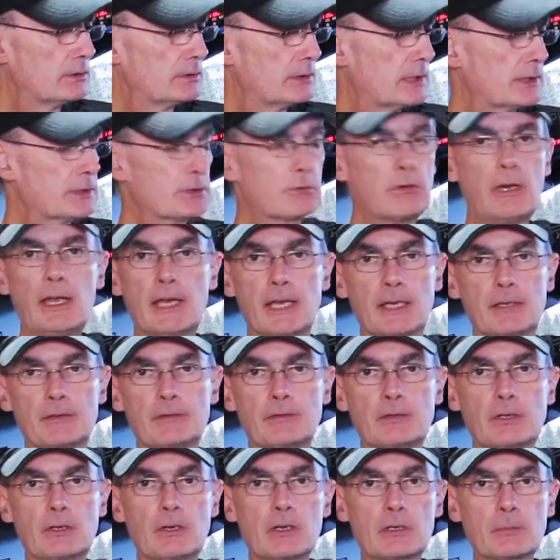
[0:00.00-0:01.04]
that's great.
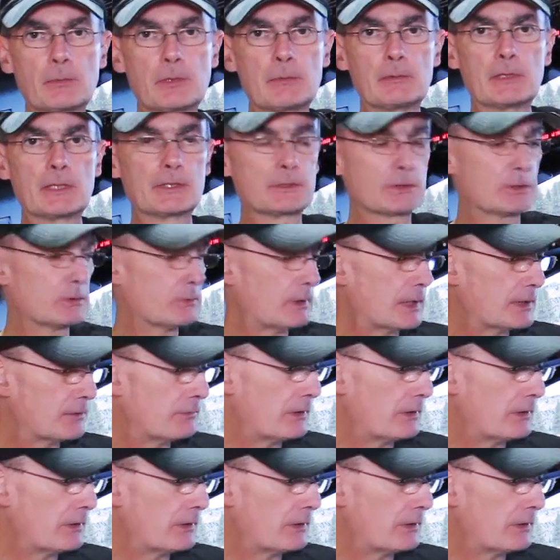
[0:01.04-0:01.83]
For a lot of people that's going to add